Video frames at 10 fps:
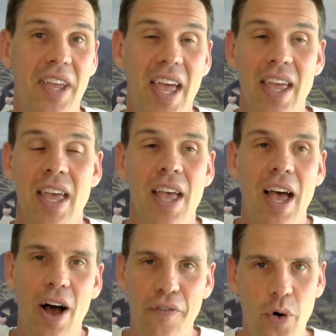Okay,
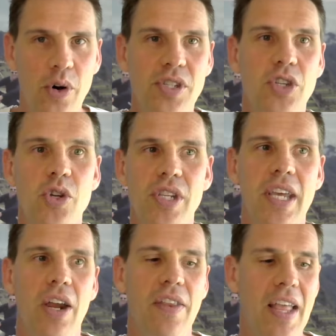course,
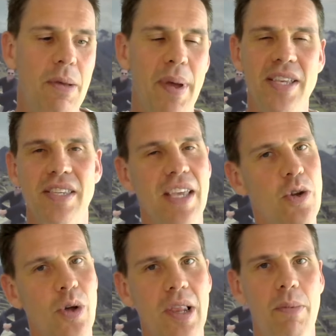usually on a daily basis, I
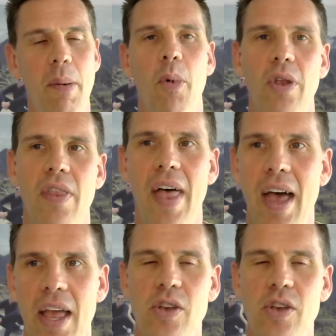do a little bit more than that.